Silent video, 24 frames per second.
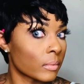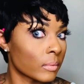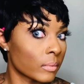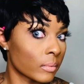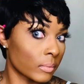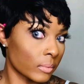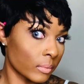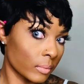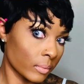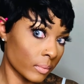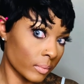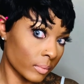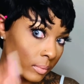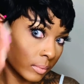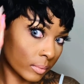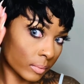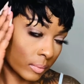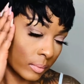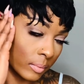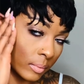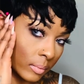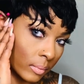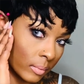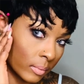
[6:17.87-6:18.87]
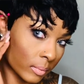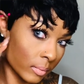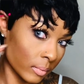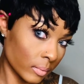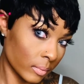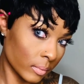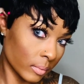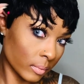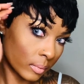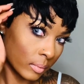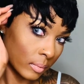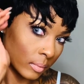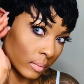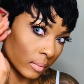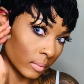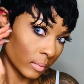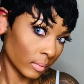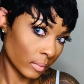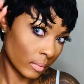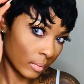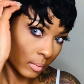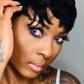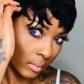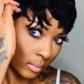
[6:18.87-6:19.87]

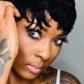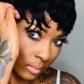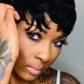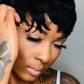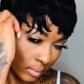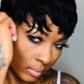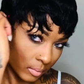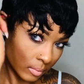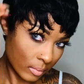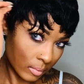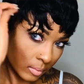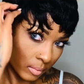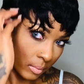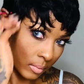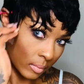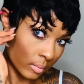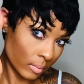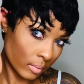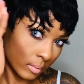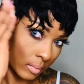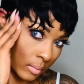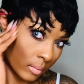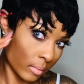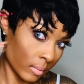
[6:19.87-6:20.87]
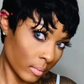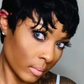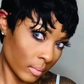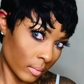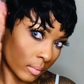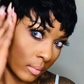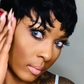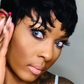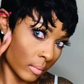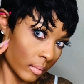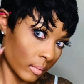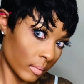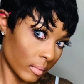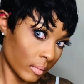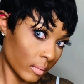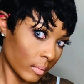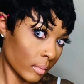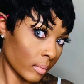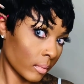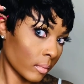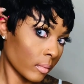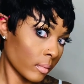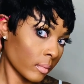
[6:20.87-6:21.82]
No one is speaking in this clip.